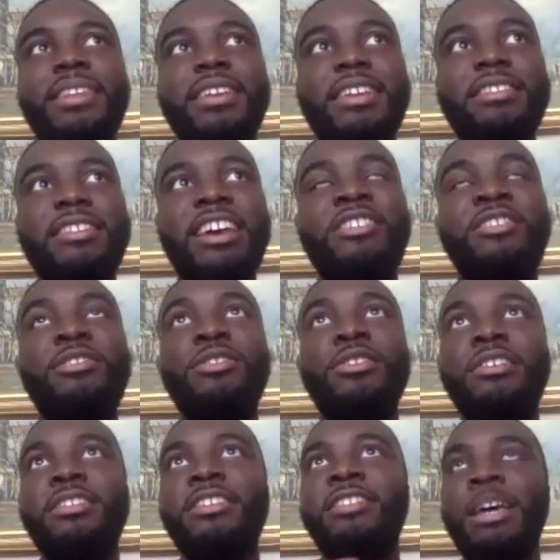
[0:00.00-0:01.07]
That's not the
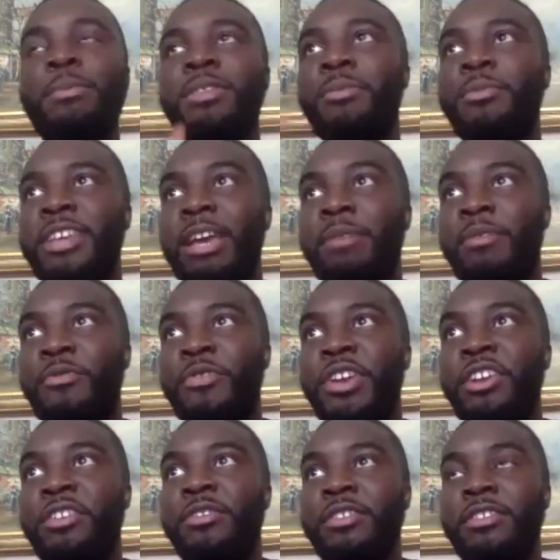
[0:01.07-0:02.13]
type of numbers game I'm thinking
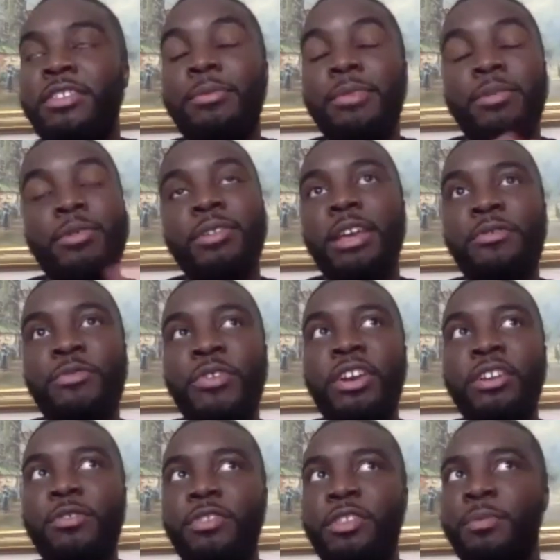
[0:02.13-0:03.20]
of. The type of numbers game I'm thinking of
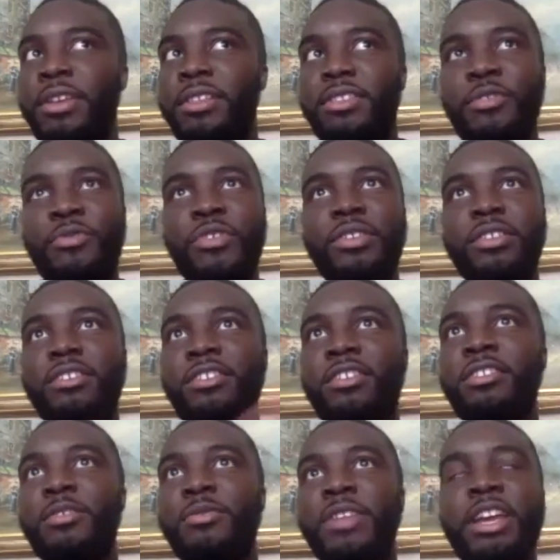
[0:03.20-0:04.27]
is a bit different in terms of
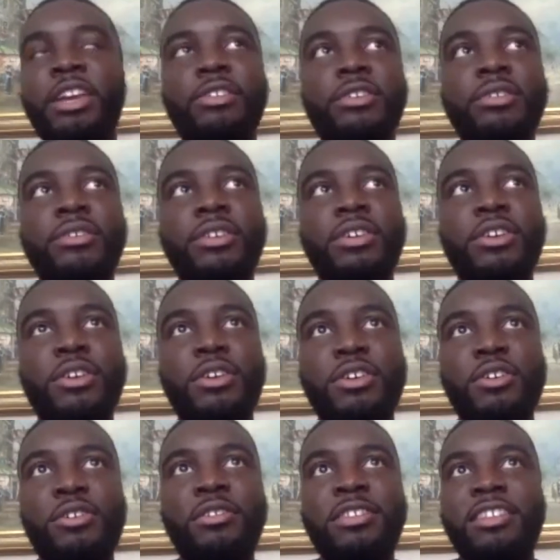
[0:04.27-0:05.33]
like
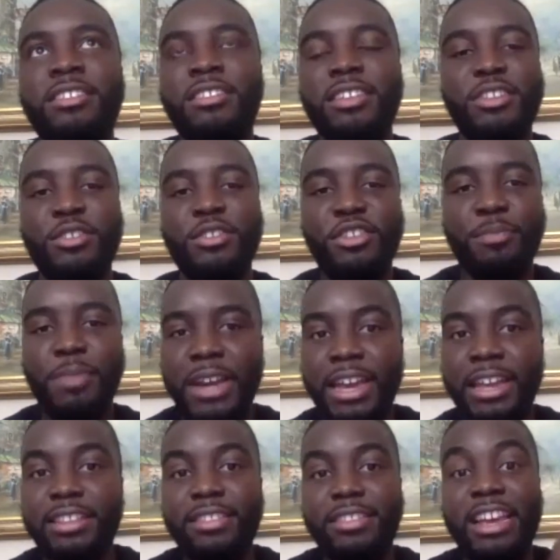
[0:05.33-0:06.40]
who's listening, who's buying.
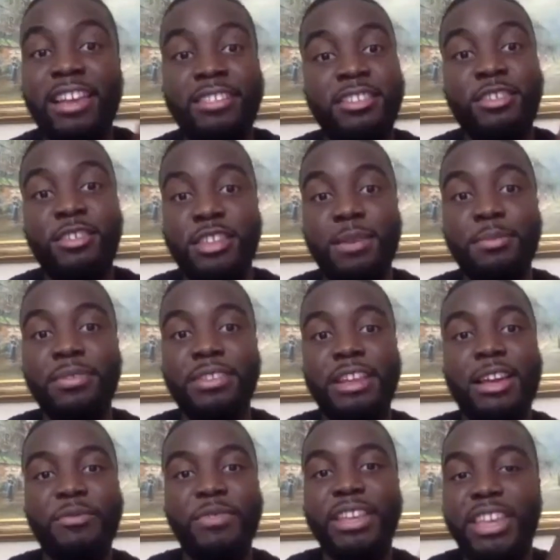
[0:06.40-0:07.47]
That's the sort of numbers I'm
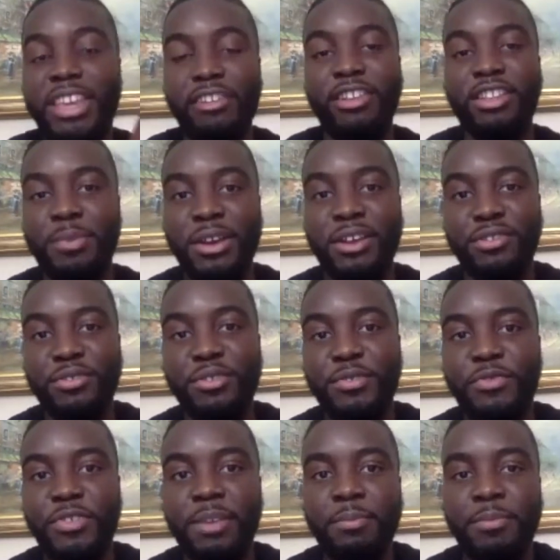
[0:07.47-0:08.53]
really caring about, sort of
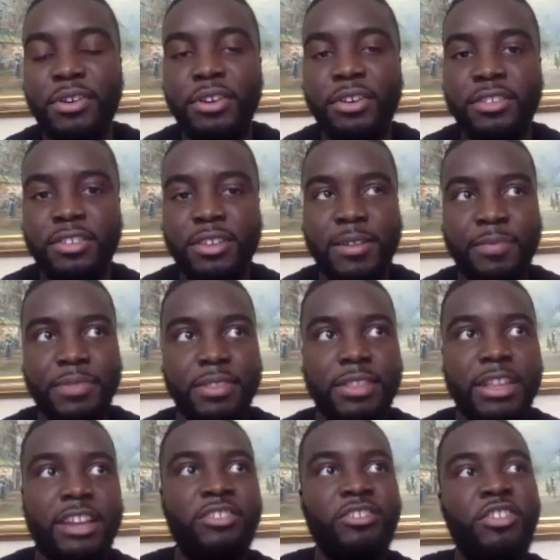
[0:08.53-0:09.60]
thing, because that
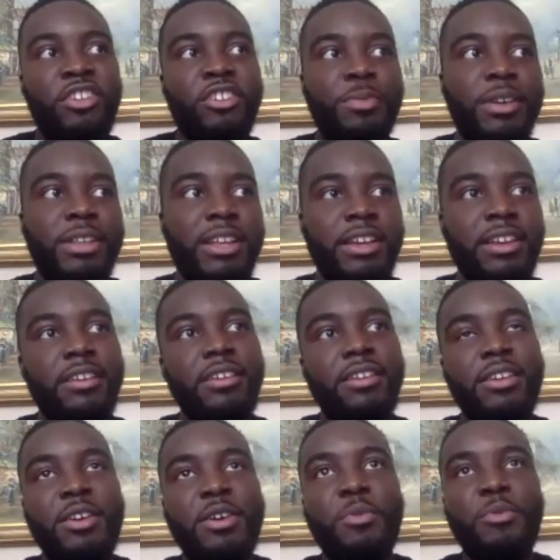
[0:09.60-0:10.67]
shows me like
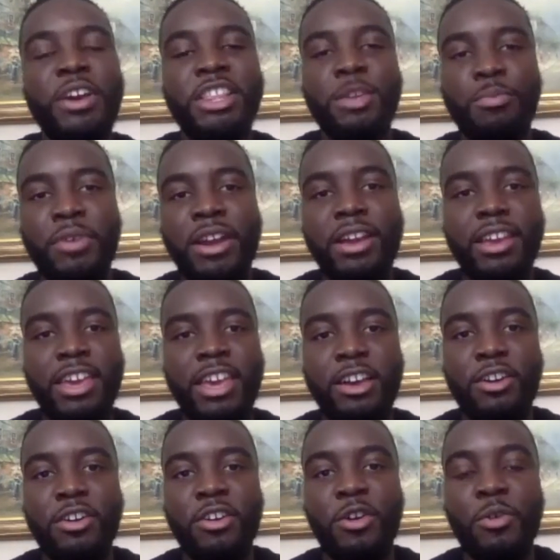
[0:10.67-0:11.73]
where the brand can
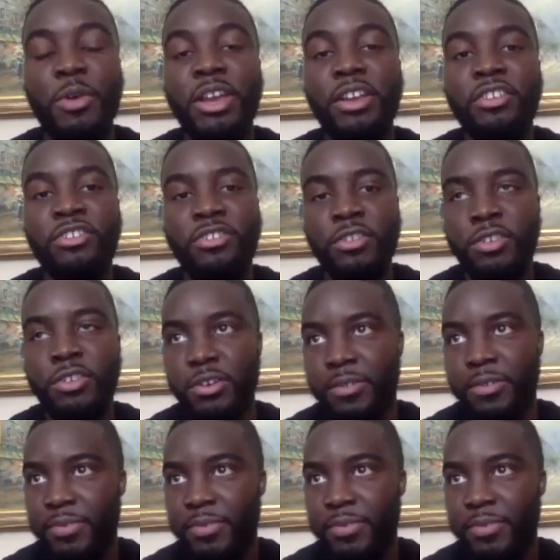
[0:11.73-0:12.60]
go, where it should go.